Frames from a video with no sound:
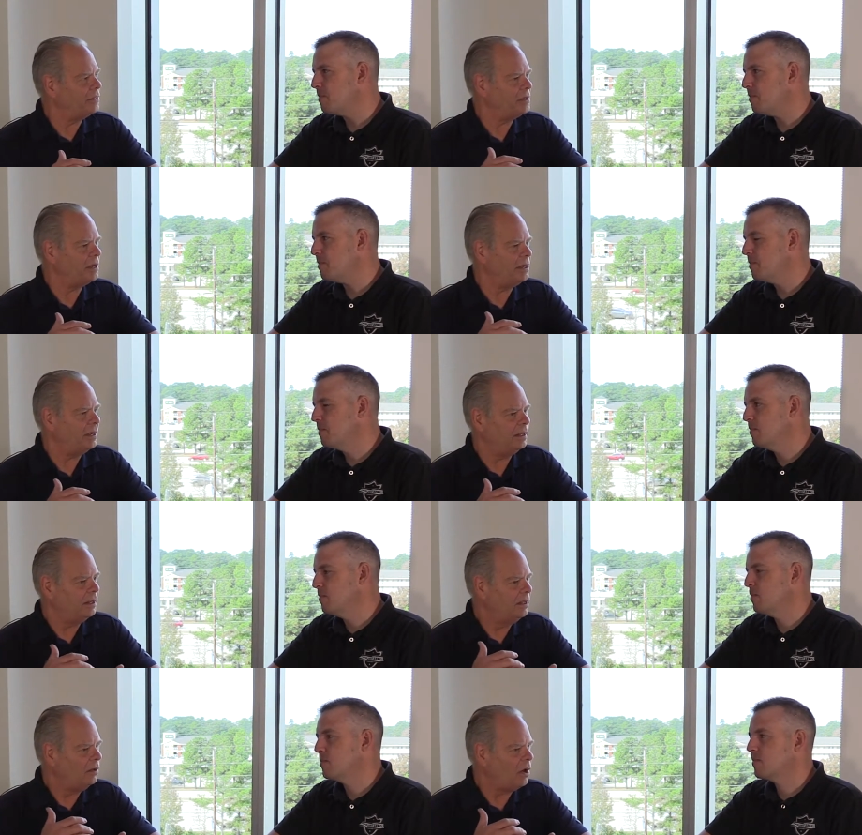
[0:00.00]
Speaker 1: they
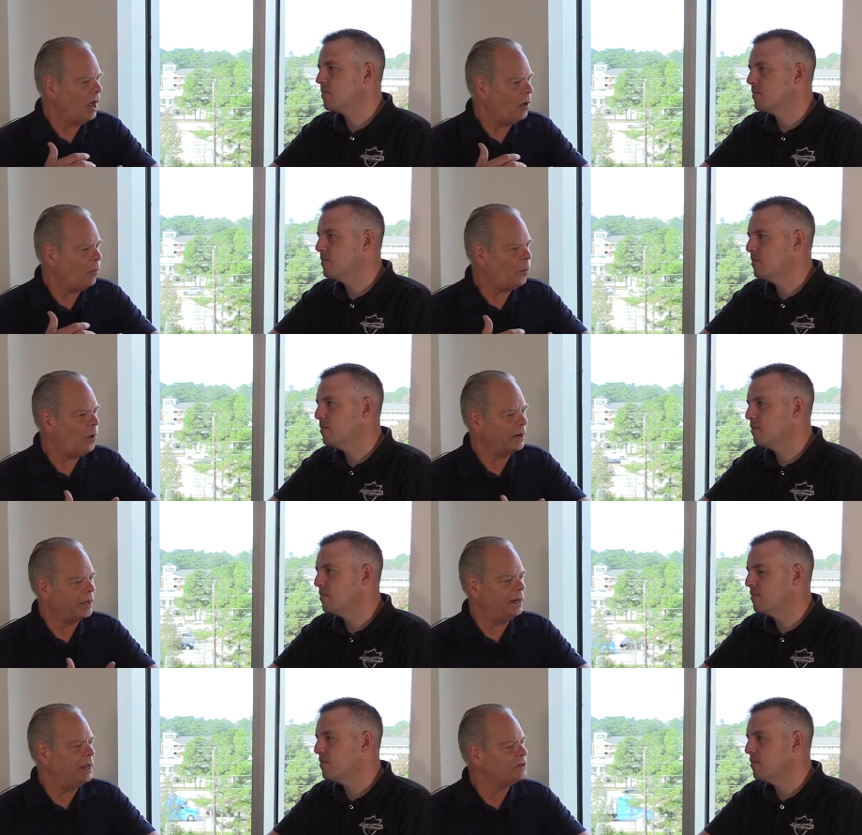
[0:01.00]
Uh, want to
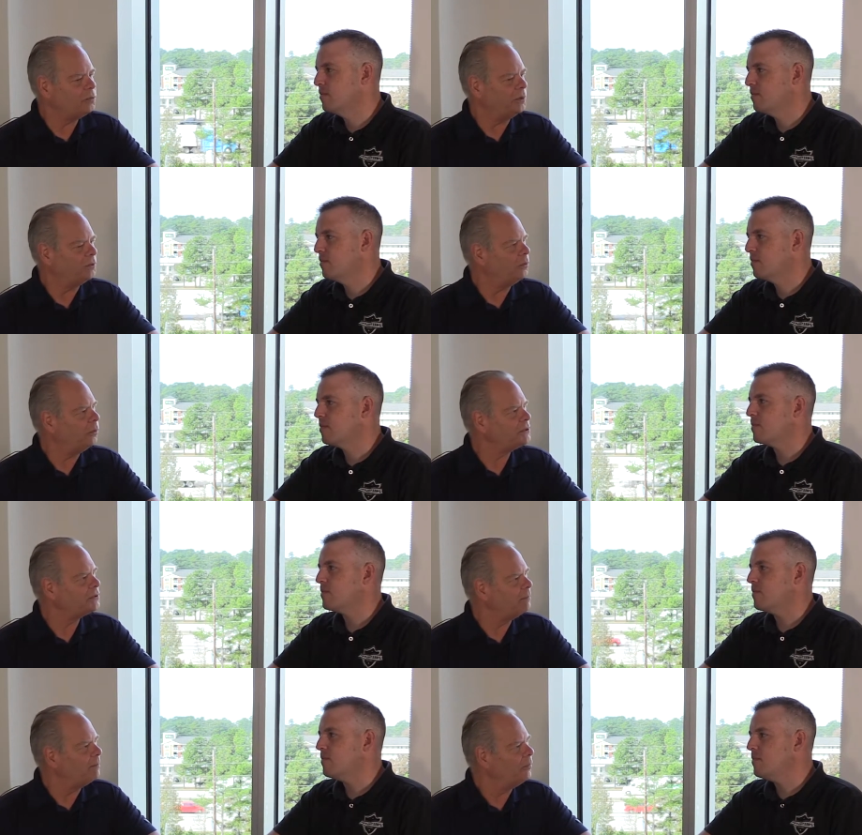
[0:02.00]
connect with you, what's
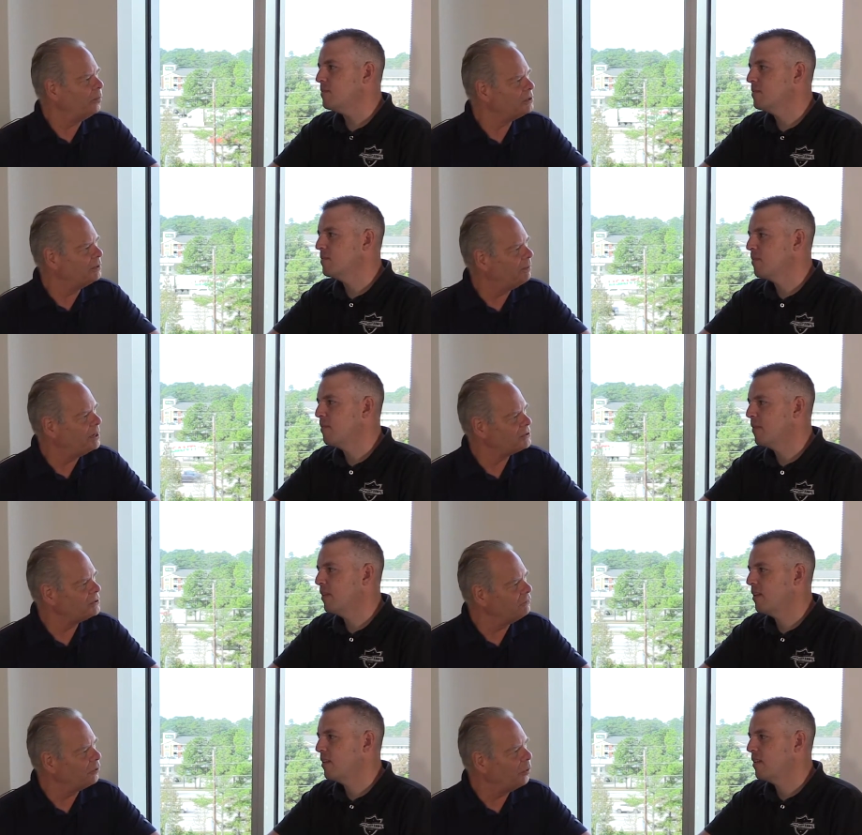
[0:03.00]
the what's the best
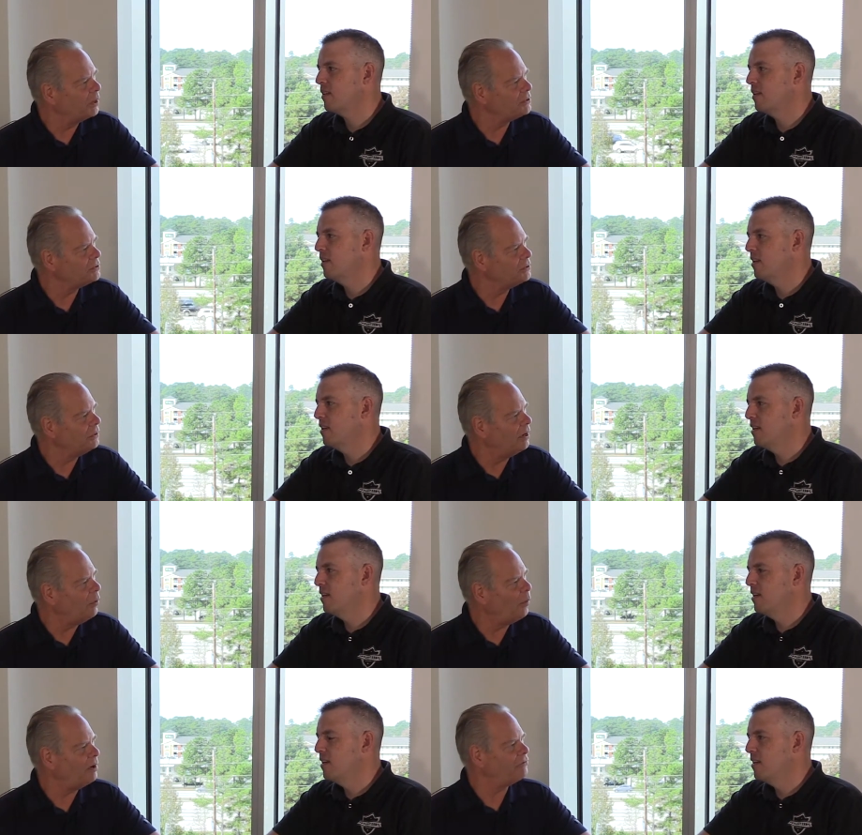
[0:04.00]
and quickest uh,
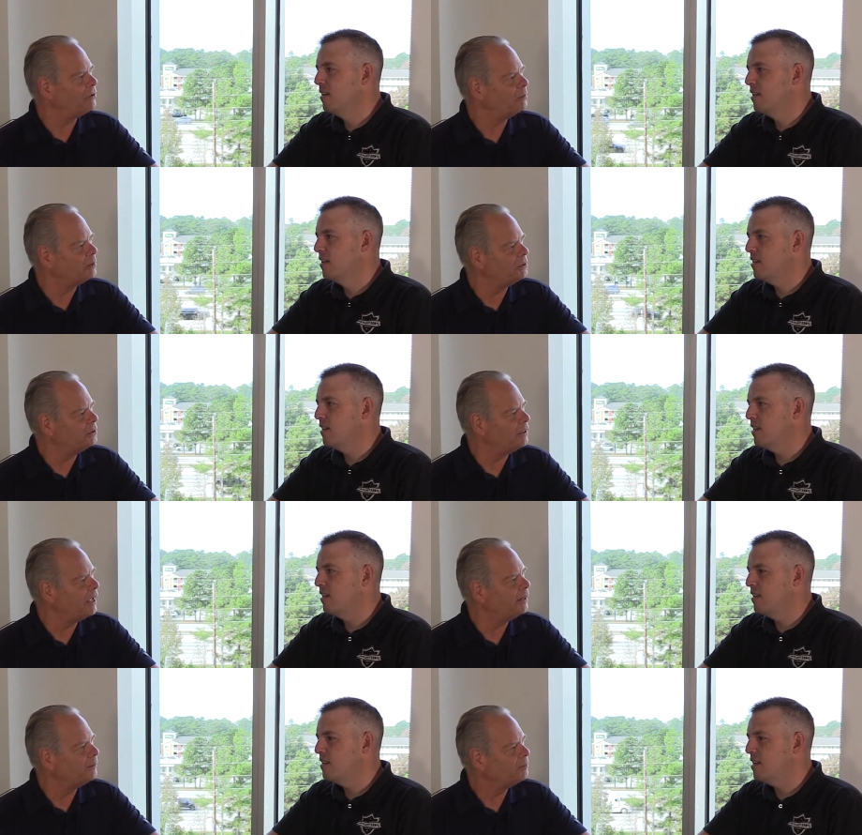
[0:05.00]
way for them to do
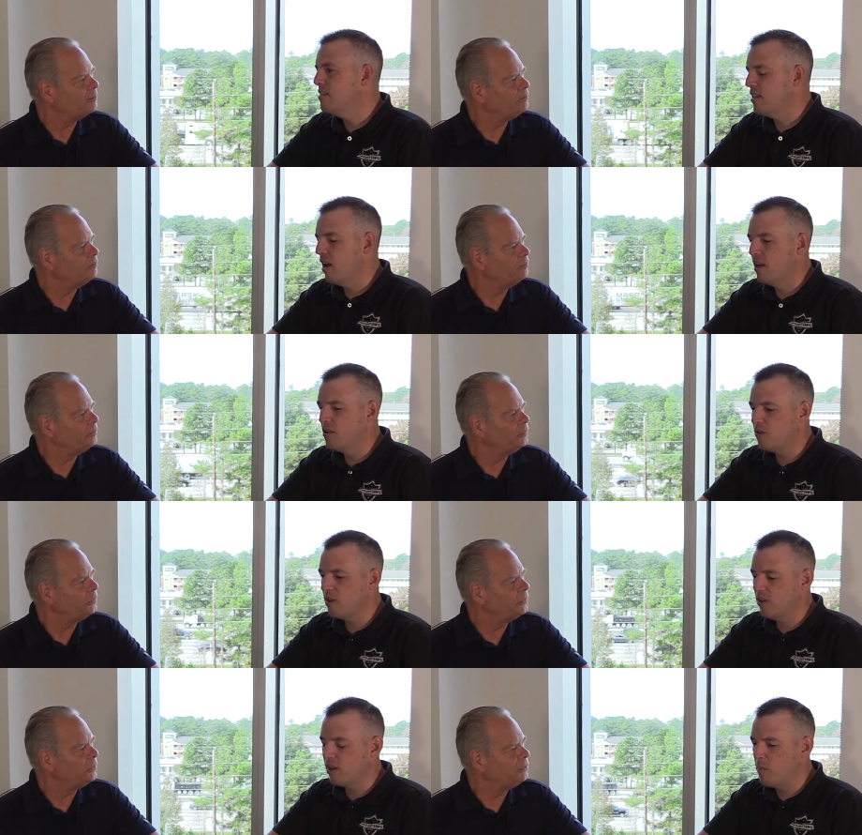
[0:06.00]
that?
Speaker 2: Easy. Uh, you can
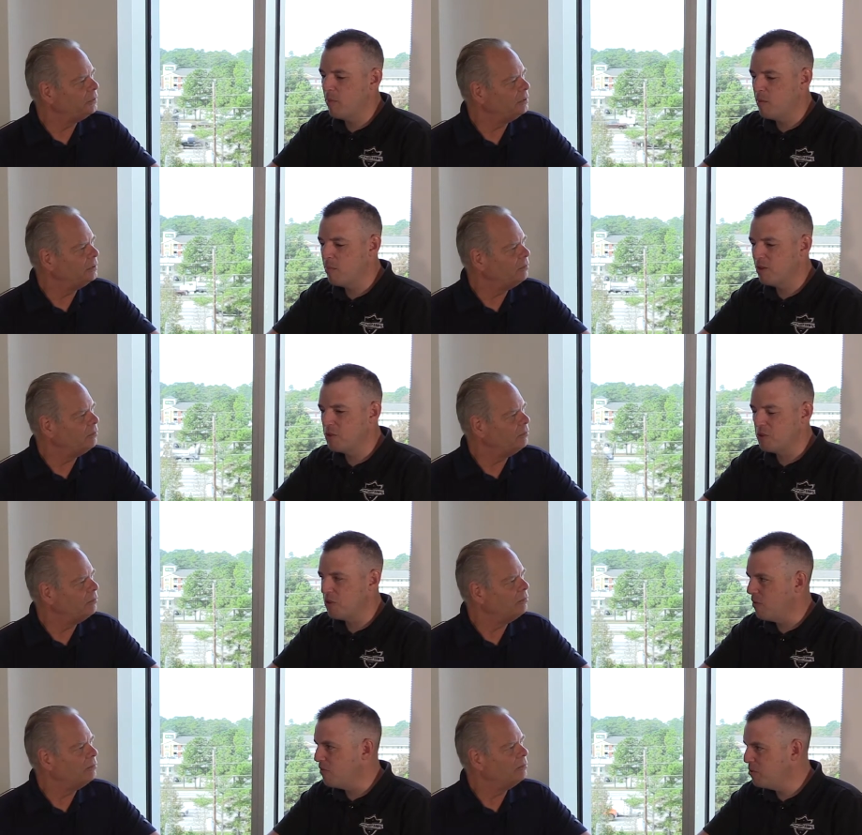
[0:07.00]
look up The Project
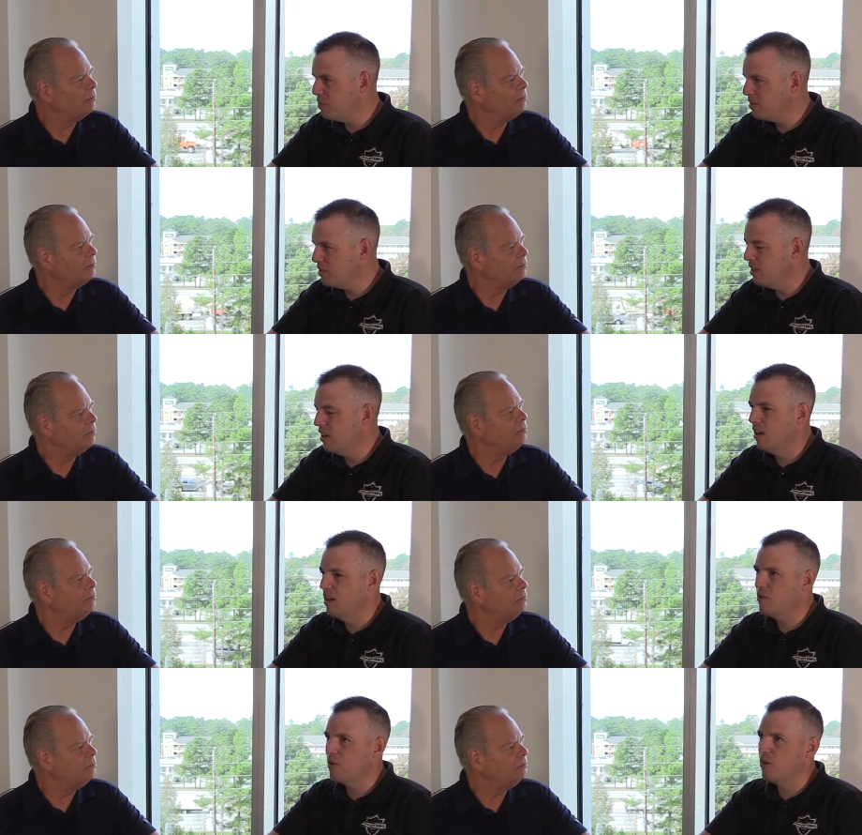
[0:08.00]
Zero on Facebook. Uh,
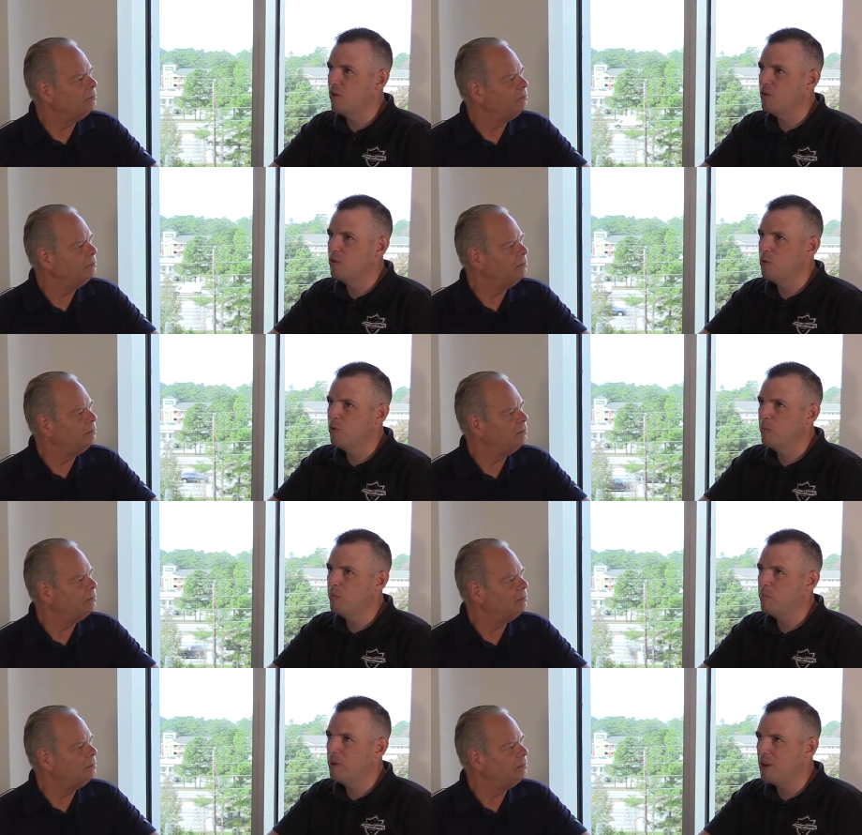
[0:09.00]
you can go to
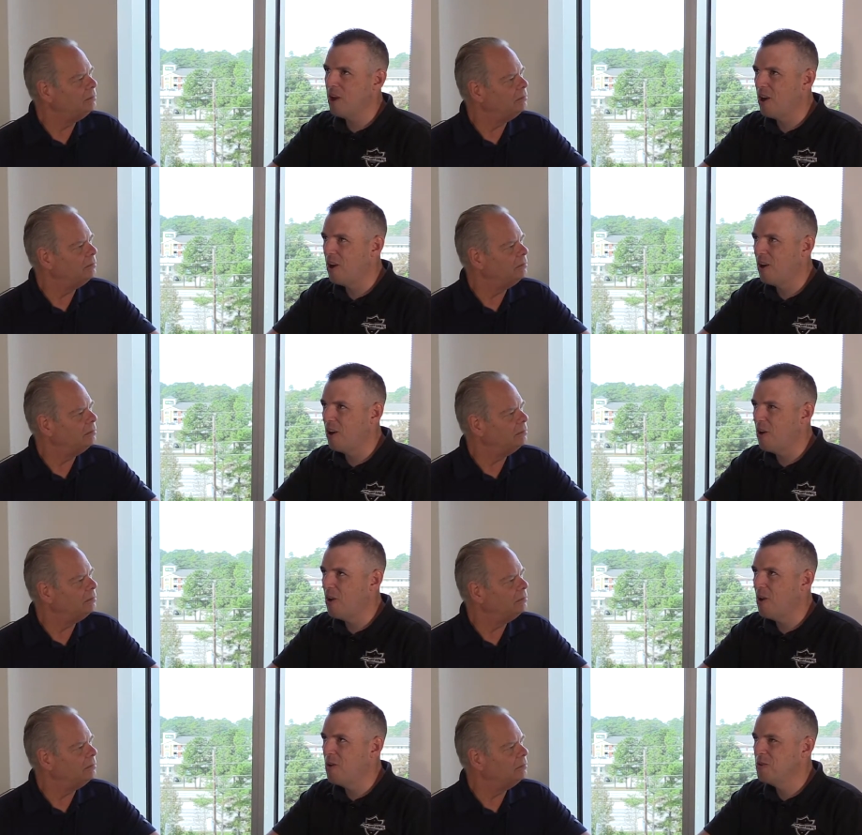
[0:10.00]
P R
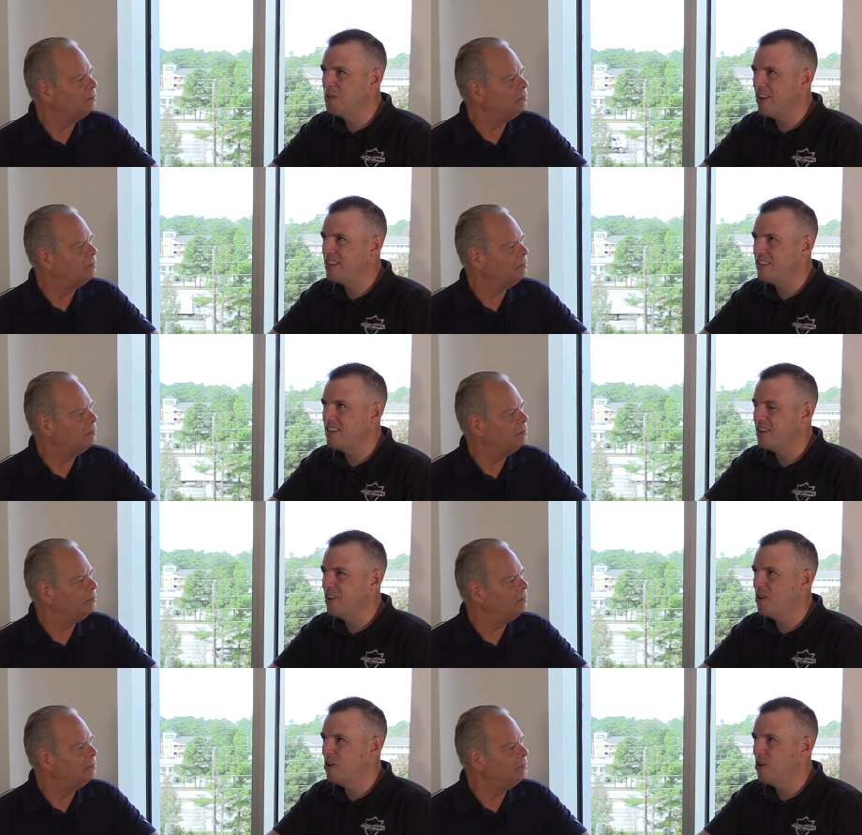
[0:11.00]
O J Z E R